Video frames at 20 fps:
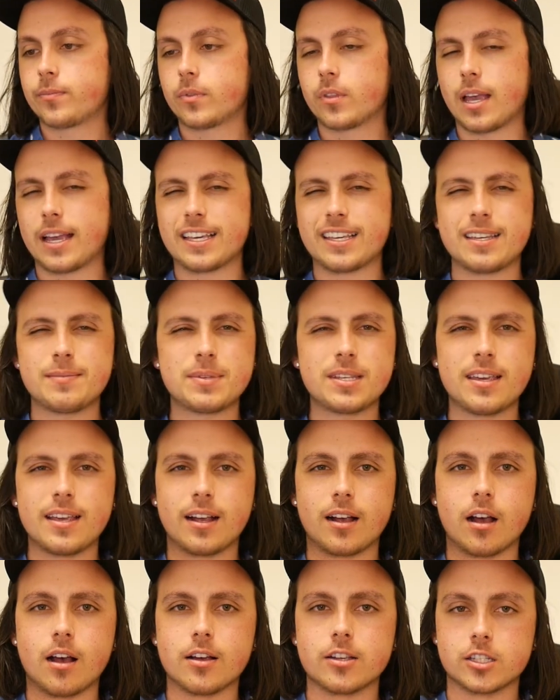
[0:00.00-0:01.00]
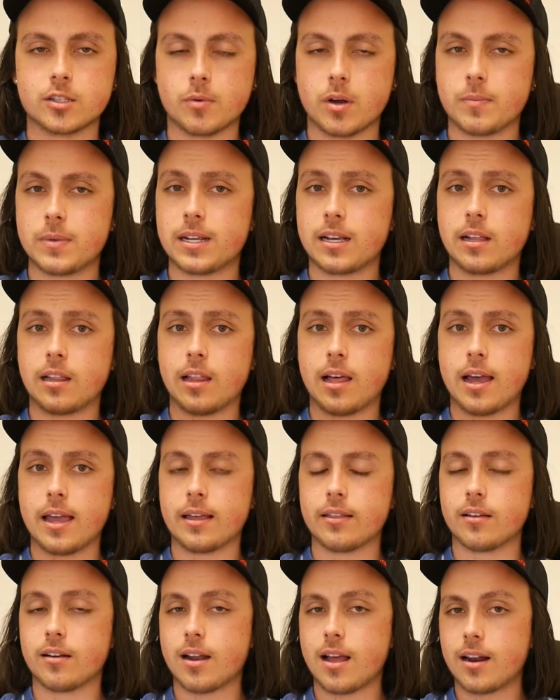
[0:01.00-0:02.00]
I keep saying customer, I mean
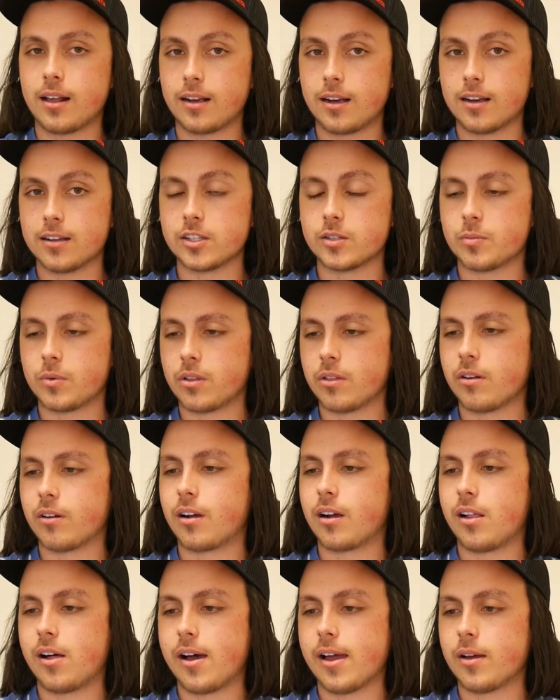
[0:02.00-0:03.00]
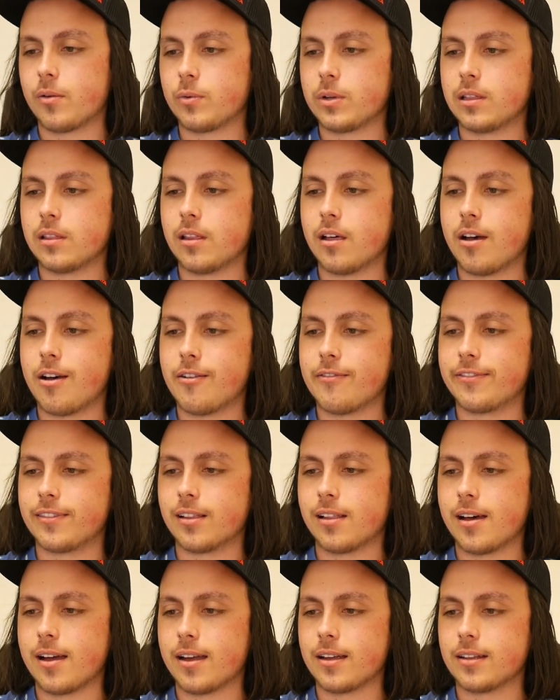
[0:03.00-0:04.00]
client. They're not a customer, they're a client. We love
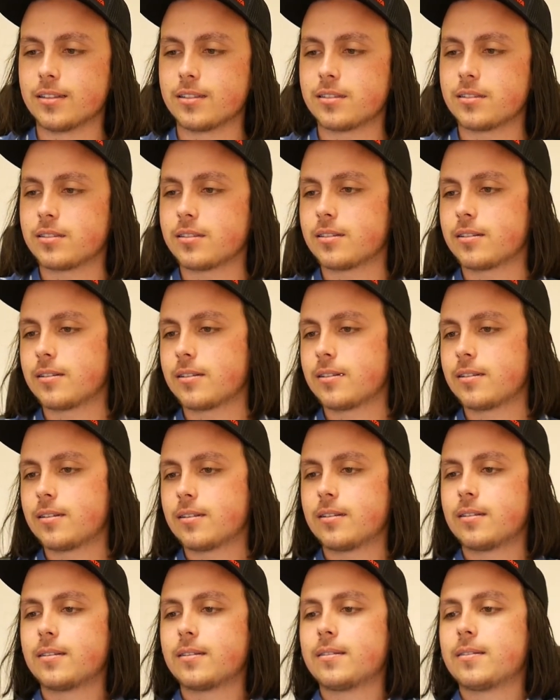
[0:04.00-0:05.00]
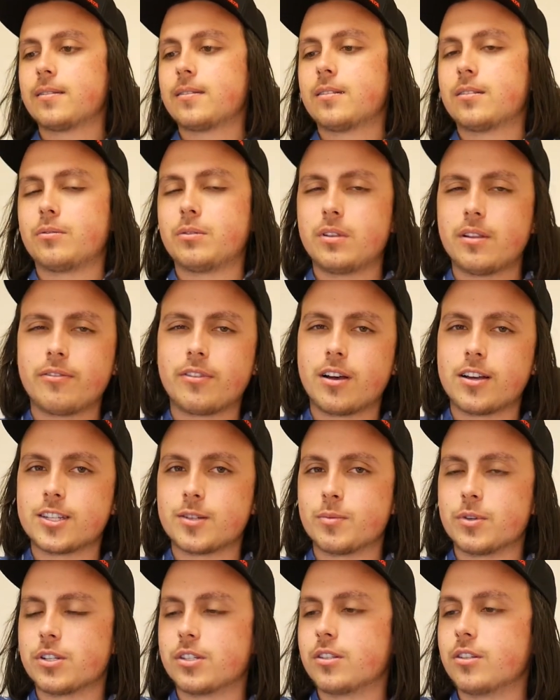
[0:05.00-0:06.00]
clients. We love
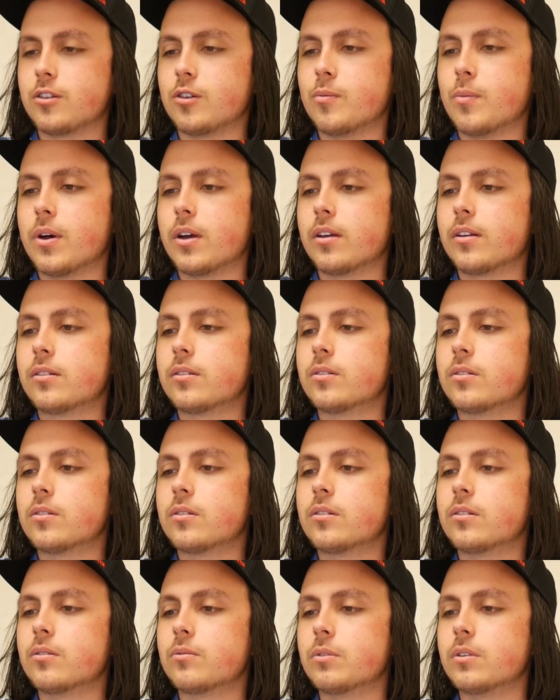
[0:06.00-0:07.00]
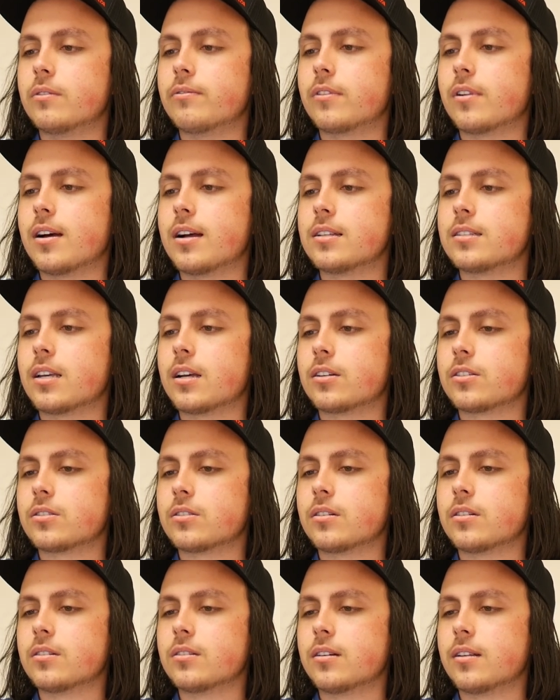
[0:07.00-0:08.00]
customers too, but we love clients
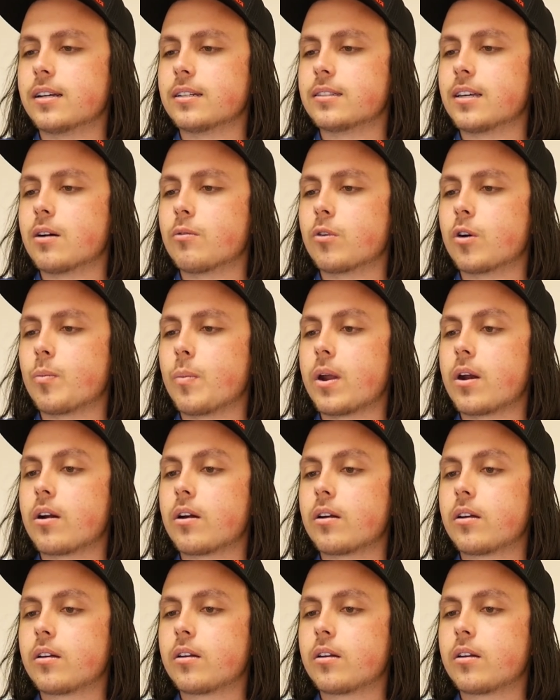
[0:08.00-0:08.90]
extra. I like that word better.